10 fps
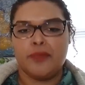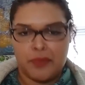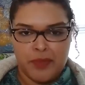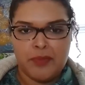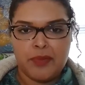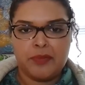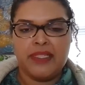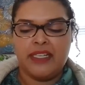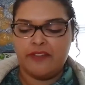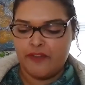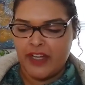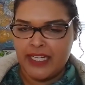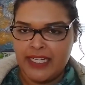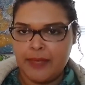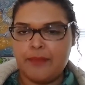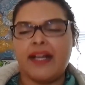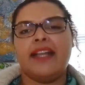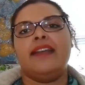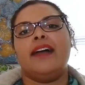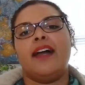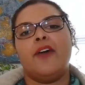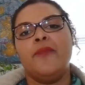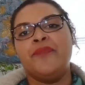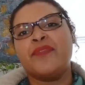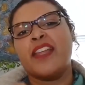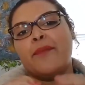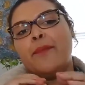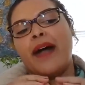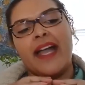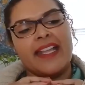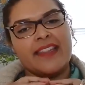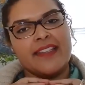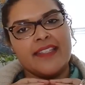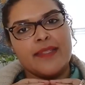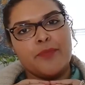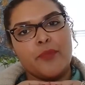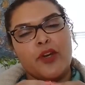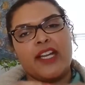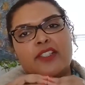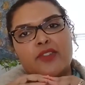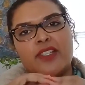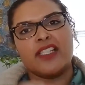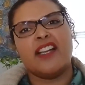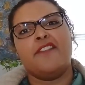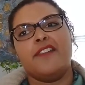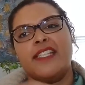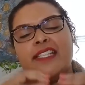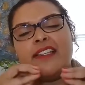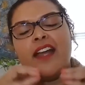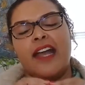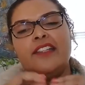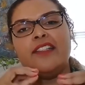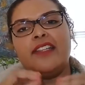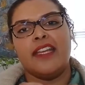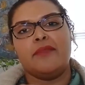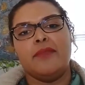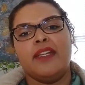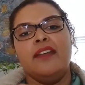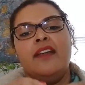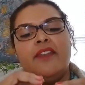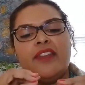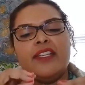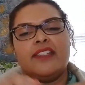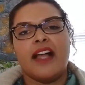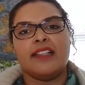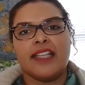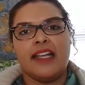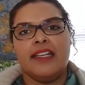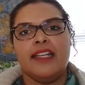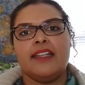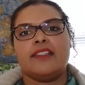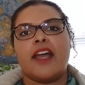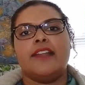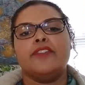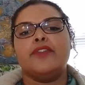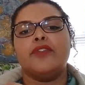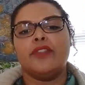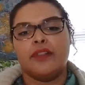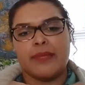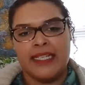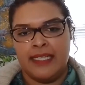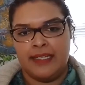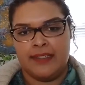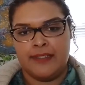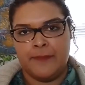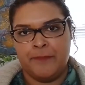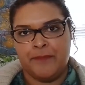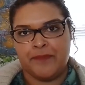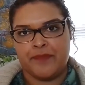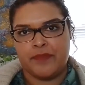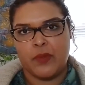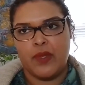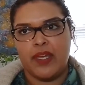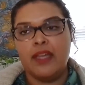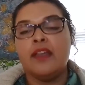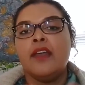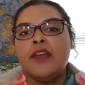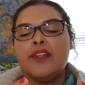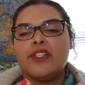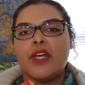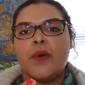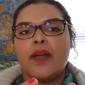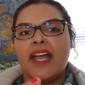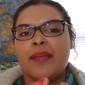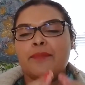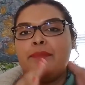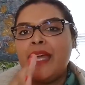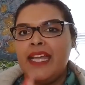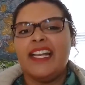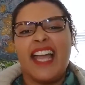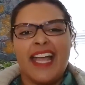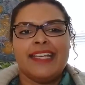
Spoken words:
and people believe if I click buy now, buying this product or service is going to get me the result I need, it's going to fulfill my needs. Okay, so a paid ad